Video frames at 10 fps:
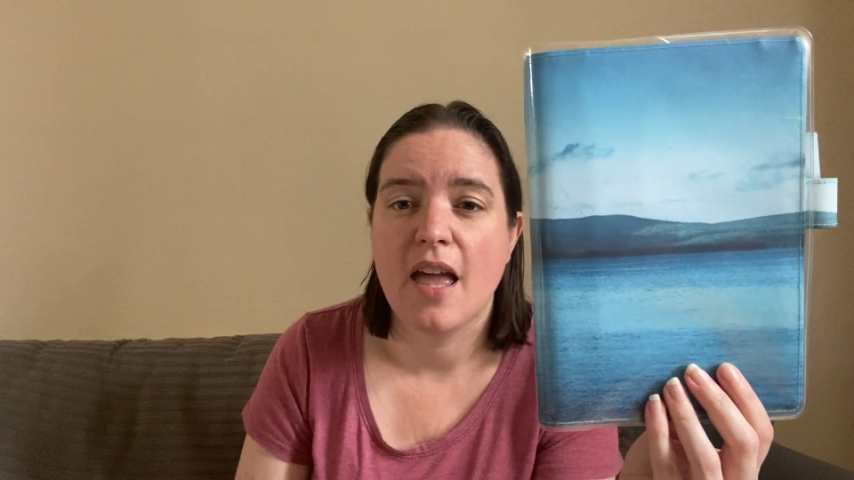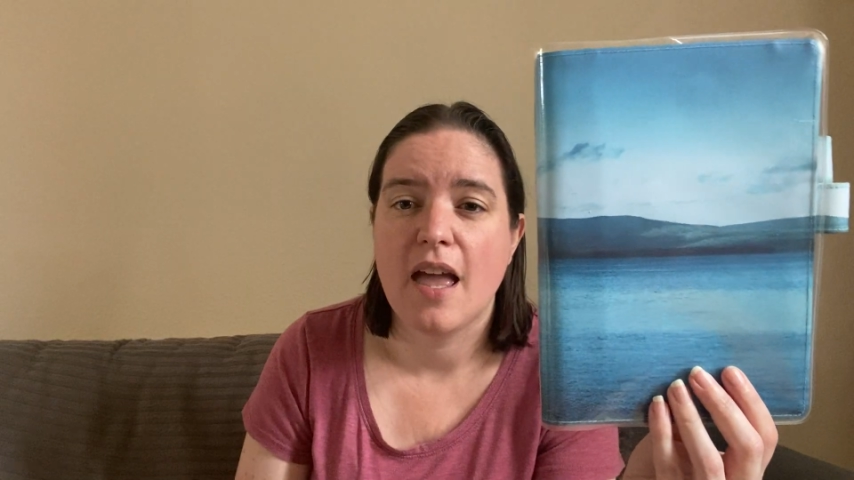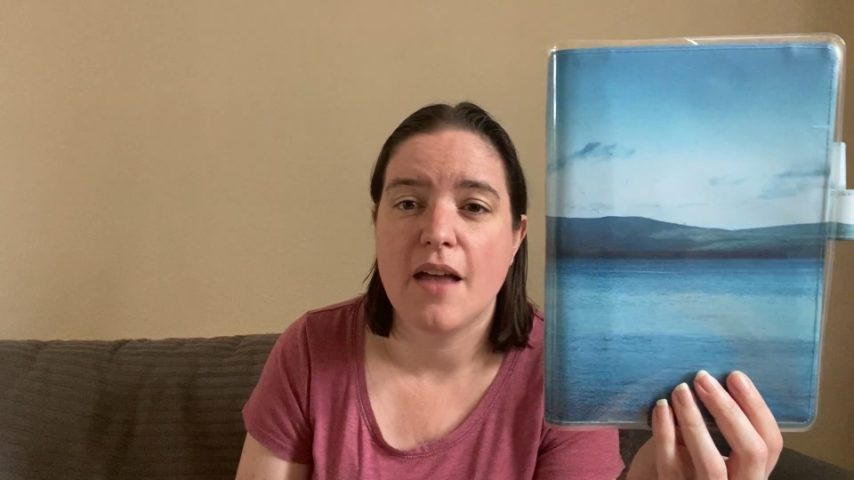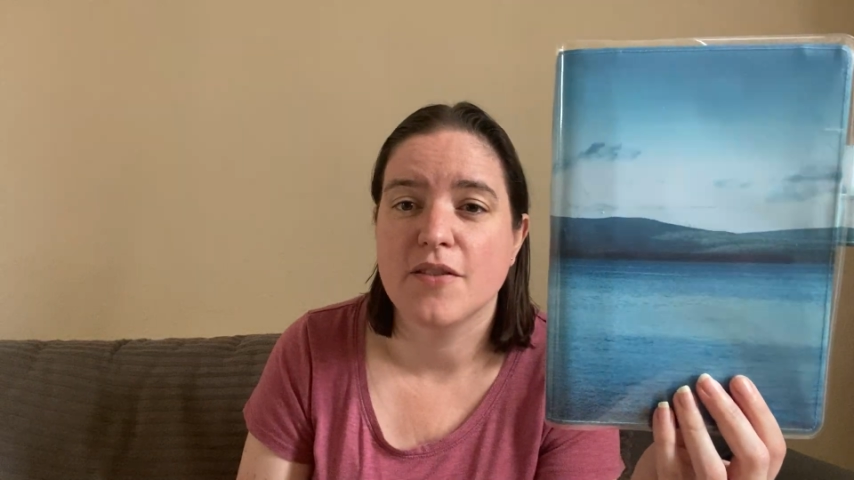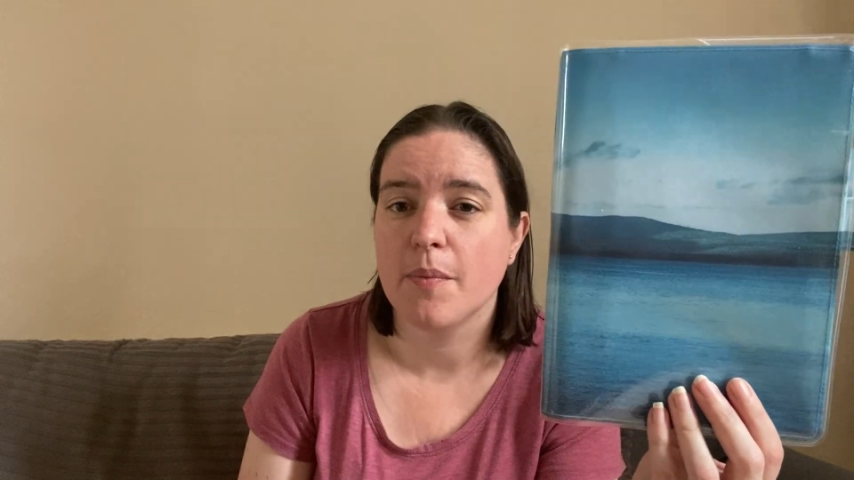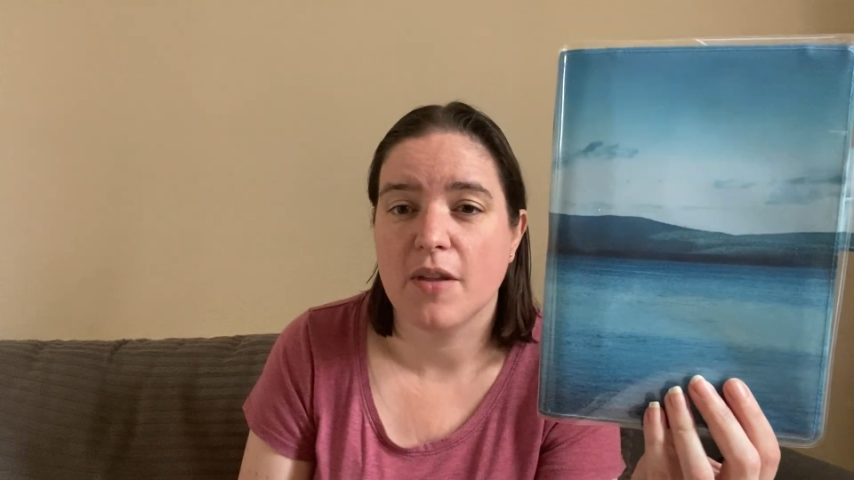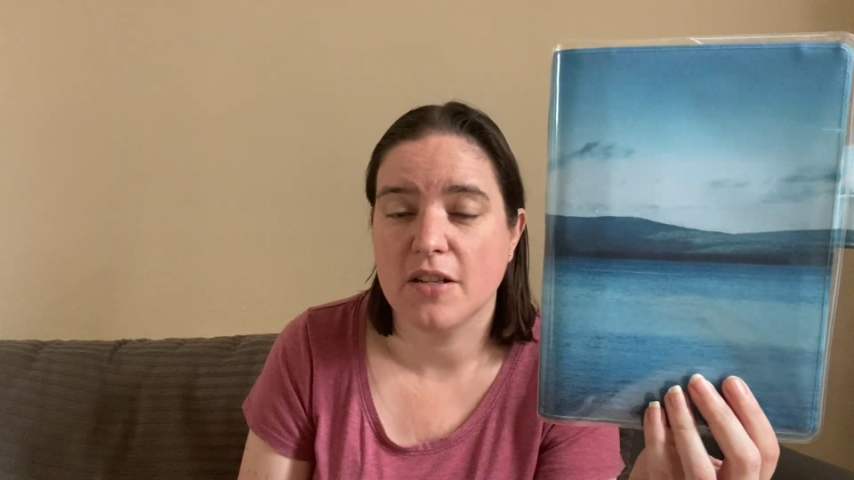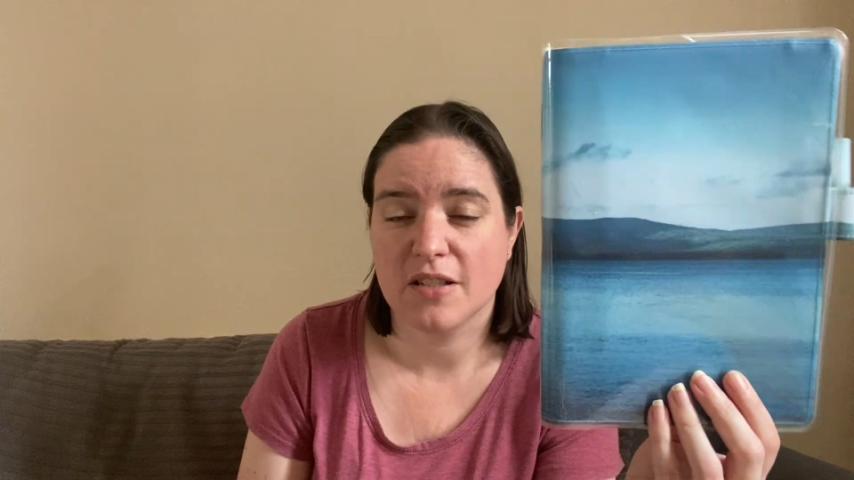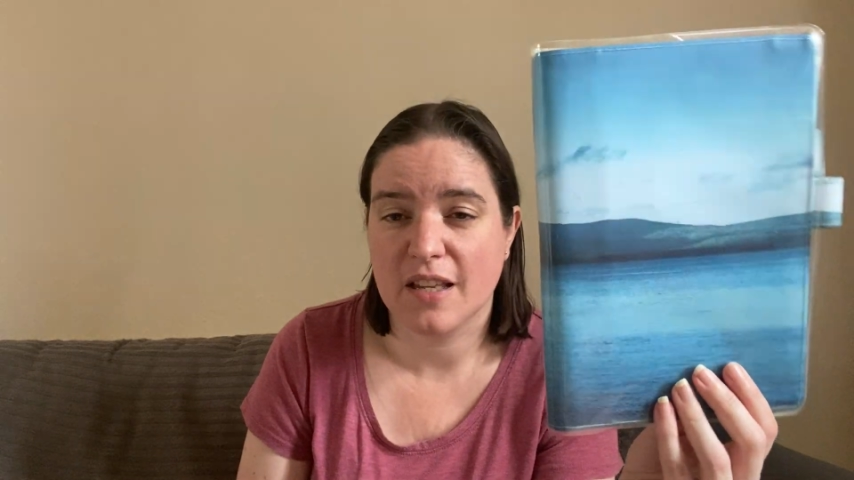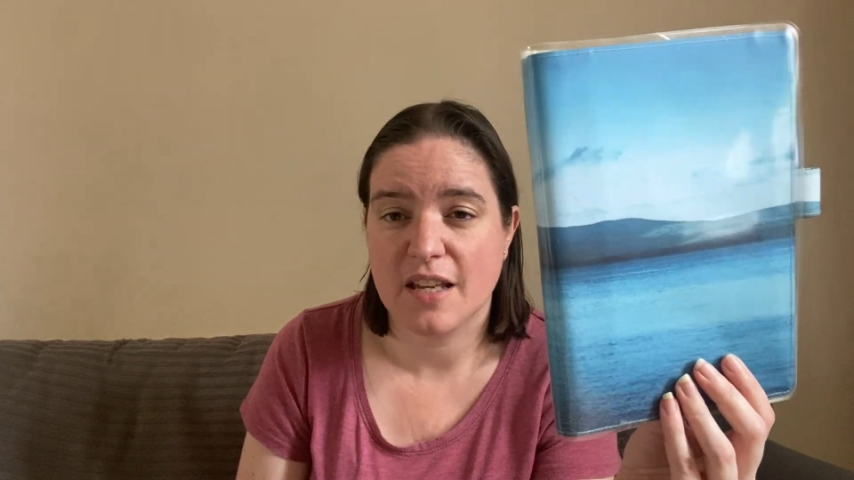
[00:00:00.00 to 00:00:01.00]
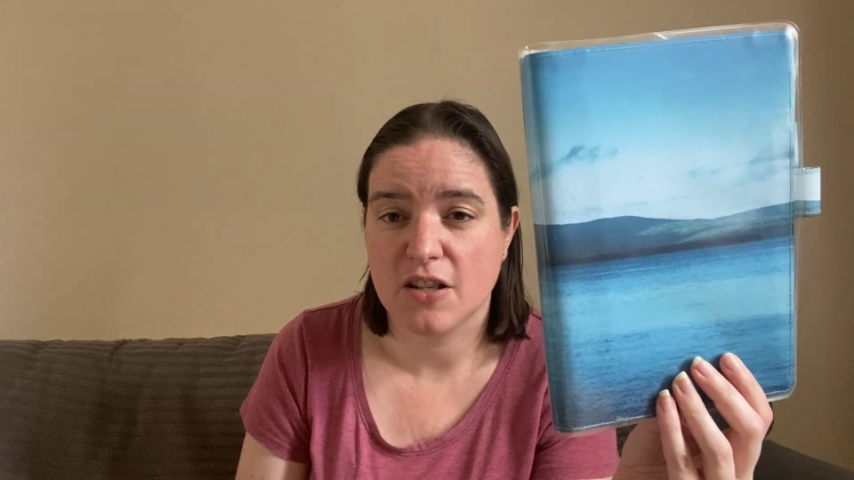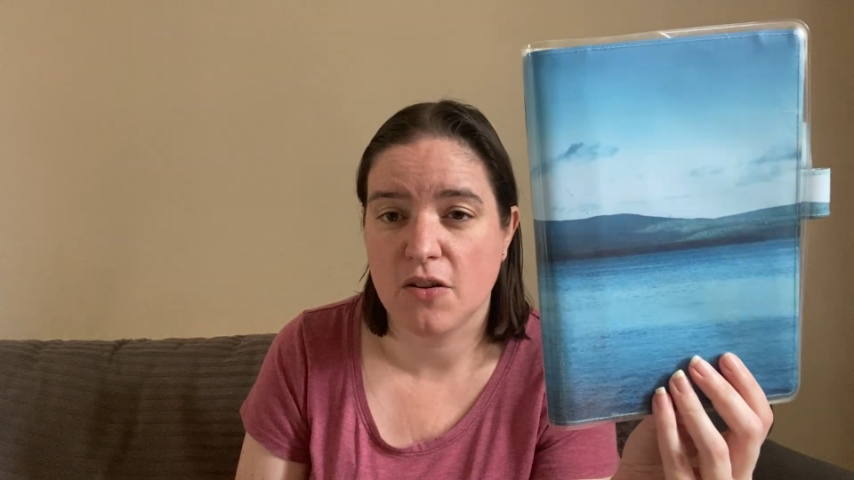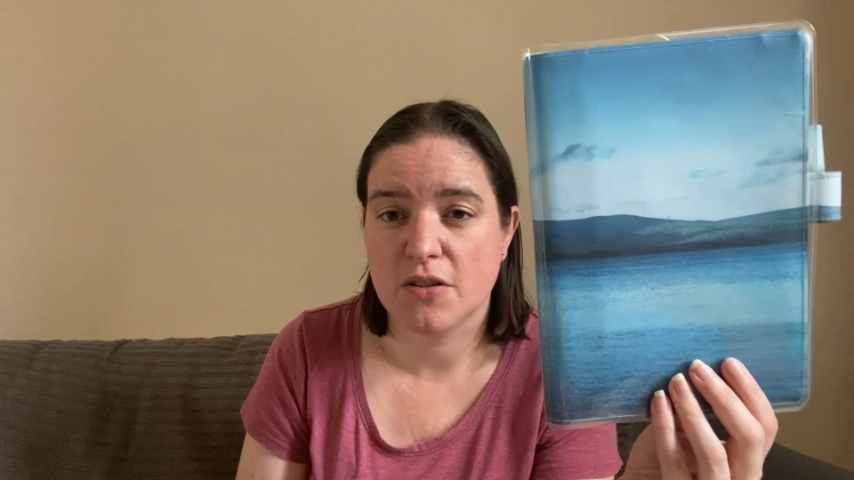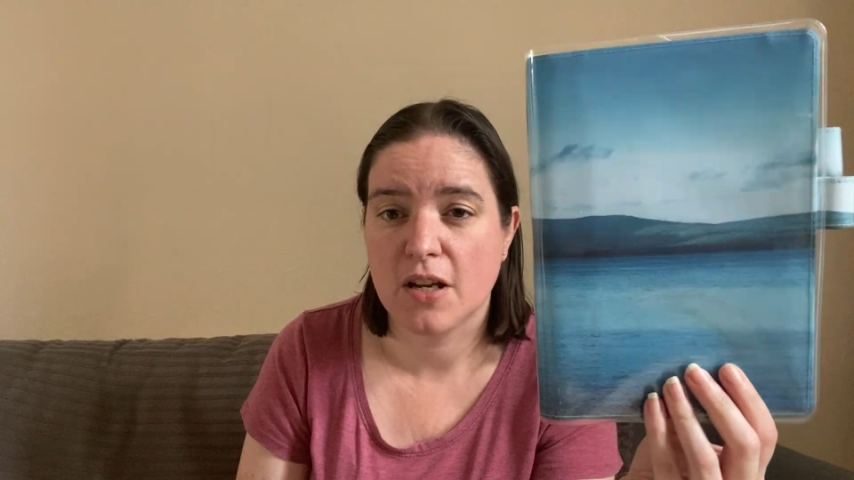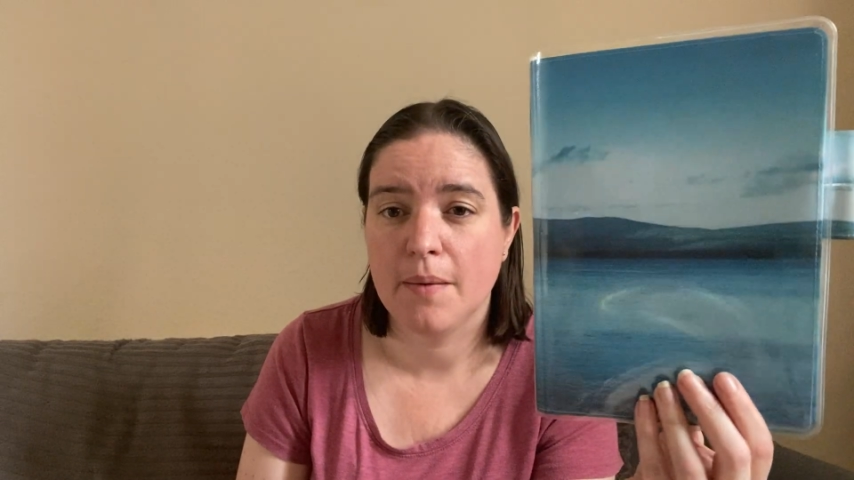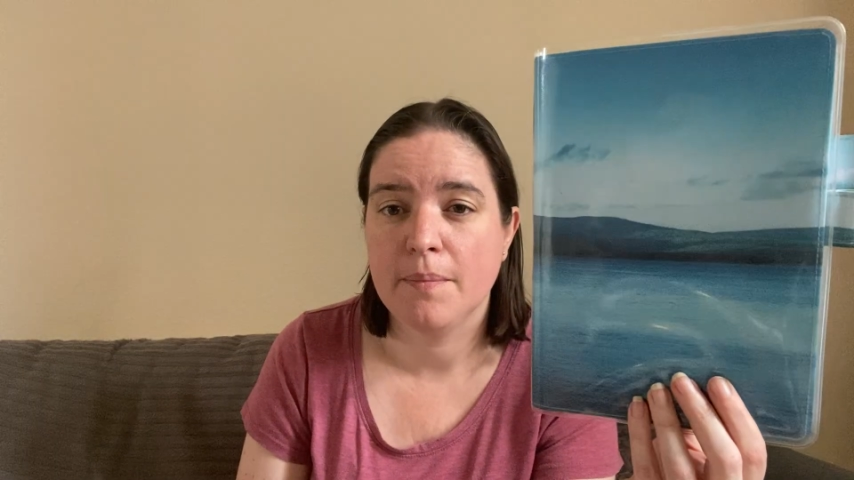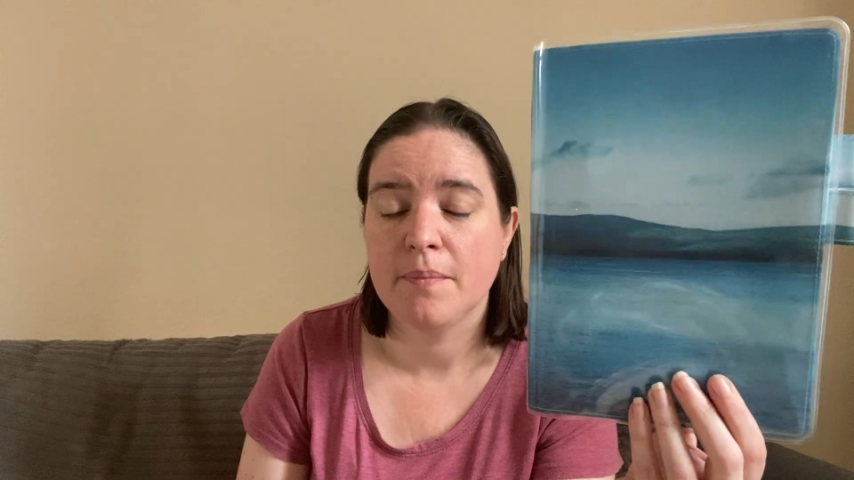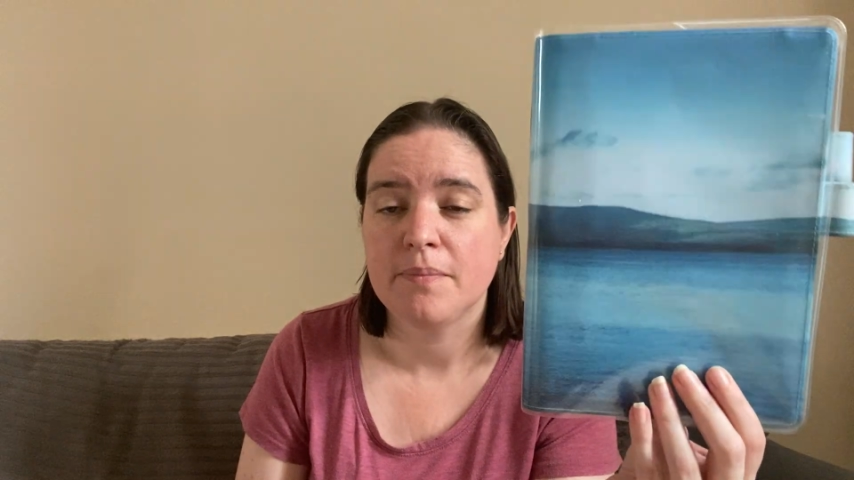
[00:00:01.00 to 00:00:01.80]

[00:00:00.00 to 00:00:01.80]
if something doesn't get done on time,